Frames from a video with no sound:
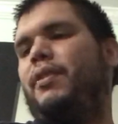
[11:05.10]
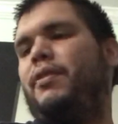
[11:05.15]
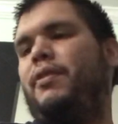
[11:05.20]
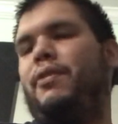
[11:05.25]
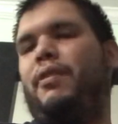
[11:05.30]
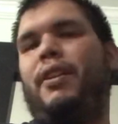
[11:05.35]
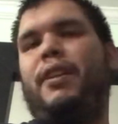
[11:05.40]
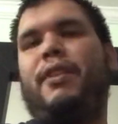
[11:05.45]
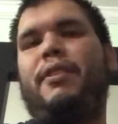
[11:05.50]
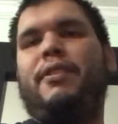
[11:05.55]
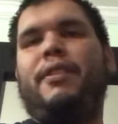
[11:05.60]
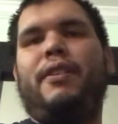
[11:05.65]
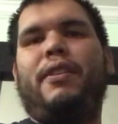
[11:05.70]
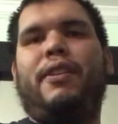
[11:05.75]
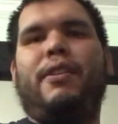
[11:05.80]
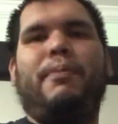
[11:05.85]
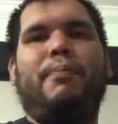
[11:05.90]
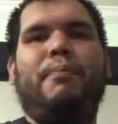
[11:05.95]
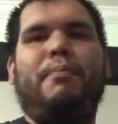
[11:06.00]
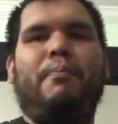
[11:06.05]
that's it
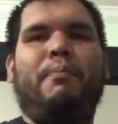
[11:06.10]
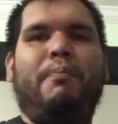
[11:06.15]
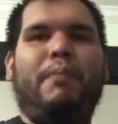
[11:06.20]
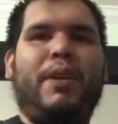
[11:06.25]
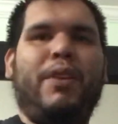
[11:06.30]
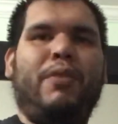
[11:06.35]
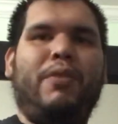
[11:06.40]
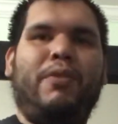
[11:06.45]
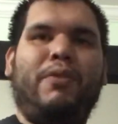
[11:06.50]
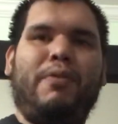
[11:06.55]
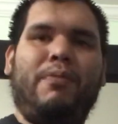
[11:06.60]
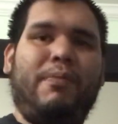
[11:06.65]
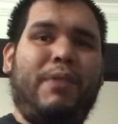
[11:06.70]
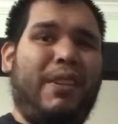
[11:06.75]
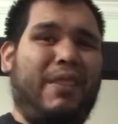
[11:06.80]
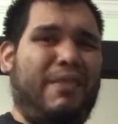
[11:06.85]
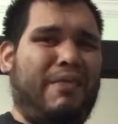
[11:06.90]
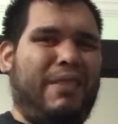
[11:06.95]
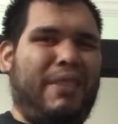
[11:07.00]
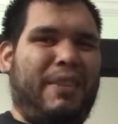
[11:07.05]
on mid
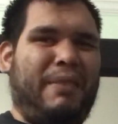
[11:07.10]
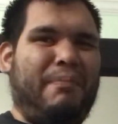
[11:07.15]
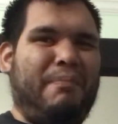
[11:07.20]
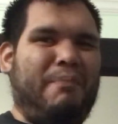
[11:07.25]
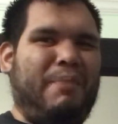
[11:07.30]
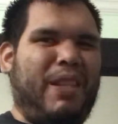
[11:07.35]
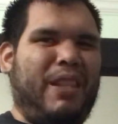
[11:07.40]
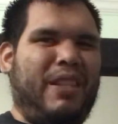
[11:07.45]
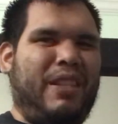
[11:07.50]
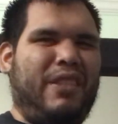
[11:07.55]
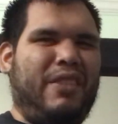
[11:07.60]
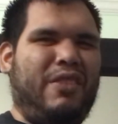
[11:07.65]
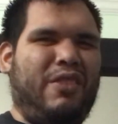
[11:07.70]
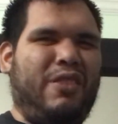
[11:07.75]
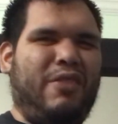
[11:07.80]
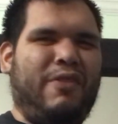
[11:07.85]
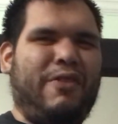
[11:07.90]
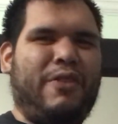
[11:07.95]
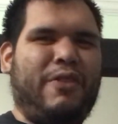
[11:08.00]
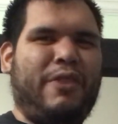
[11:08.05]

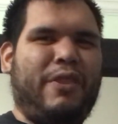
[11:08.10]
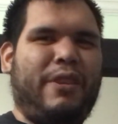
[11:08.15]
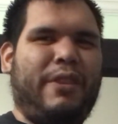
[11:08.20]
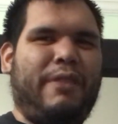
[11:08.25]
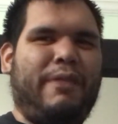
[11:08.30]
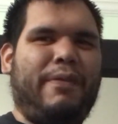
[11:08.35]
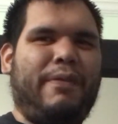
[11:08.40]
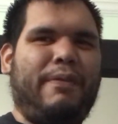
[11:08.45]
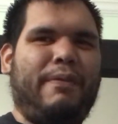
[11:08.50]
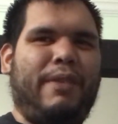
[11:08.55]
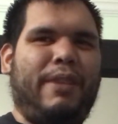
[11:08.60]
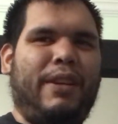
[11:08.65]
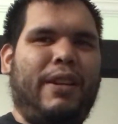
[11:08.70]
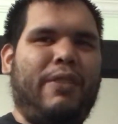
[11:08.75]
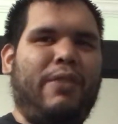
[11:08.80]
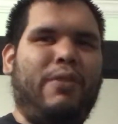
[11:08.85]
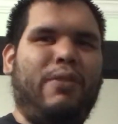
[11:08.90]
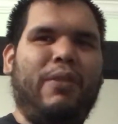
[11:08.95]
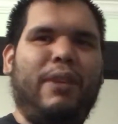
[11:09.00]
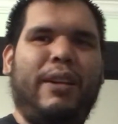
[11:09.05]
overdrive, not
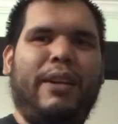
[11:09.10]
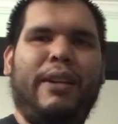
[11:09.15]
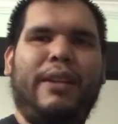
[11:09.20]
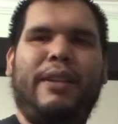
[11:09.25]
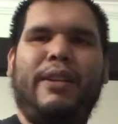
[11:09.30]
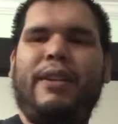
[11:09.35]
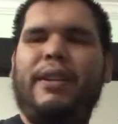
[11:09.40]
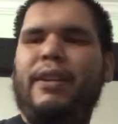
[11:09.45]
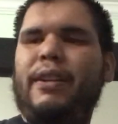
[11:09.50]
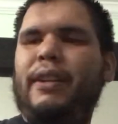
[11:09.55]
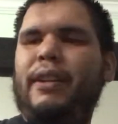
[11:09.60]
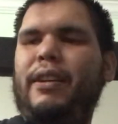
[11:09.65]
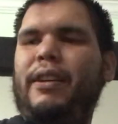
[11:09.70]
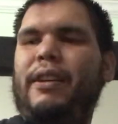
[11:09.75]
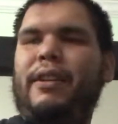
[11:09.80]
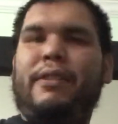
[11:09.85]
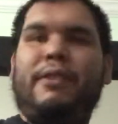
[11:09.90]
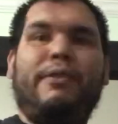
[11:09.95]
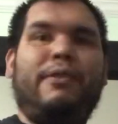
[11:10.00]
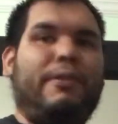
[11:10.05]
a whole lot.
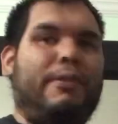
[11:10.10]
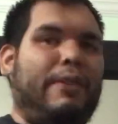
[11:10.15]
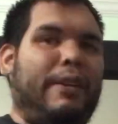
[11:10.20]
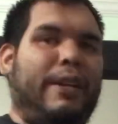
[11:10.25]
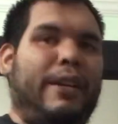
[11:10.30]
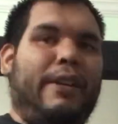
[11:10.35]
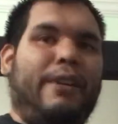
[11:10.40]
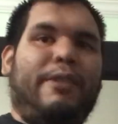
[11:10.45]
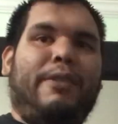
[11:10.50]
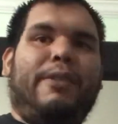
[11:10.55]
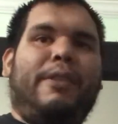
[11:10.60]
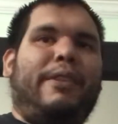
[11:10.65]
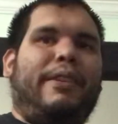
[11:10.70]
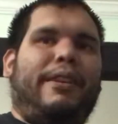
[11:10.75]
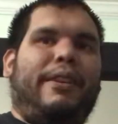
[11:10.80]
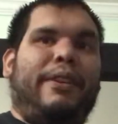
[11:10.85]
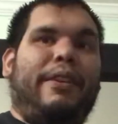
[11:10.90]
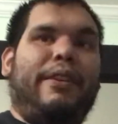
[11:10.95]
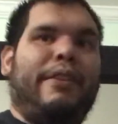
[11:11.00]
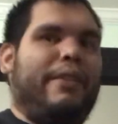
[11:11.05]
So now
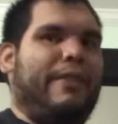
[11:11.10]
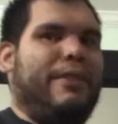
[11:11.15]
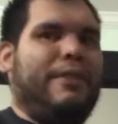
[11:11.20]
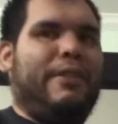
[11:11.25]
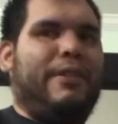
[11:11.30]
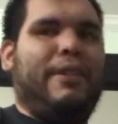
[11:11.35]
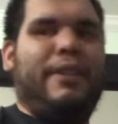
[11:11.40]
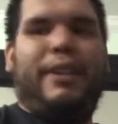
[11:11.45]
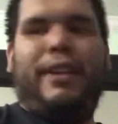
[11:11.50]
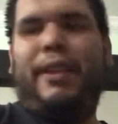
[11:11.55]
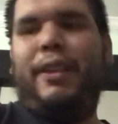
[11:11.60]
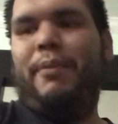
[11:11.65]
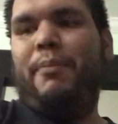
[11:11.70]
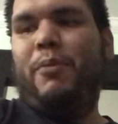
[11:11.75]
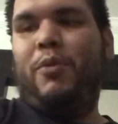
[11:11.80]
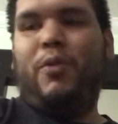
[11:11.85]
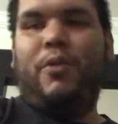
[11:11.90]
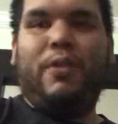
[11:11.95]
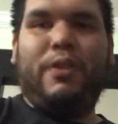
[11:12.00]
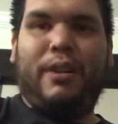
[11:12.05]
here it is on a
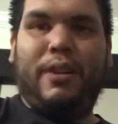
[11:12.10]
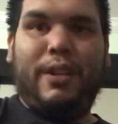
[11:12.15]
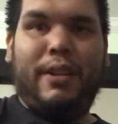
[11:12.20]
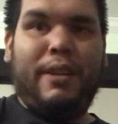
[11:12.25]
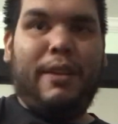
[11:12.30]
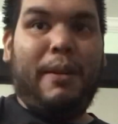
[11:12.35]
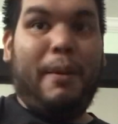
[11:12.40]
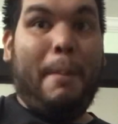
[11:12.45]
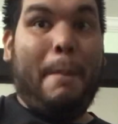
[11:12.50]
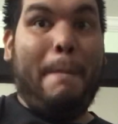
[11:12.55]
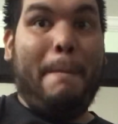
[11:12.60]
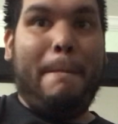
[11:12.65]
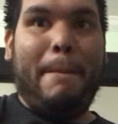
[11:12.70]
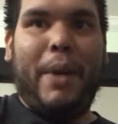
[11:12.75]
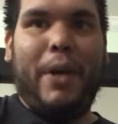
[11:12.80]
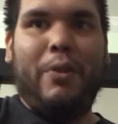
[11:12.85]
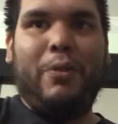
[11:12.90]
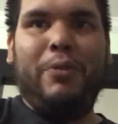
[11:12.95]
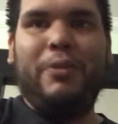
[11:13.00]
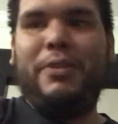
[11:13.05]
more
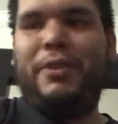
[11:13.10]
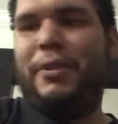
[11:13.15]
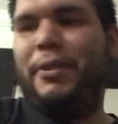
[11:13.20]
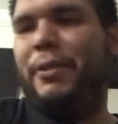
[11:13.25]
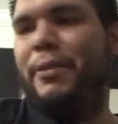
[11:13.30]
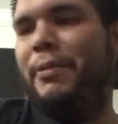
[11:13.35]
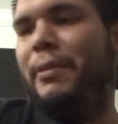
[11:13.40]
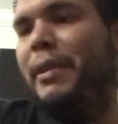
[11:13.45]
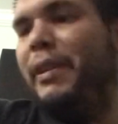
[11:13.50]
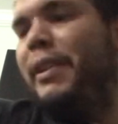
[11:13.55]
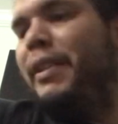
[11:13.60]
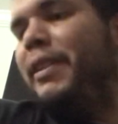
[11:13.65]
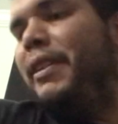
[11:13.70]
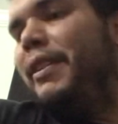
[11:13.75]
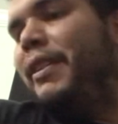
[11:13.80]
metal tone.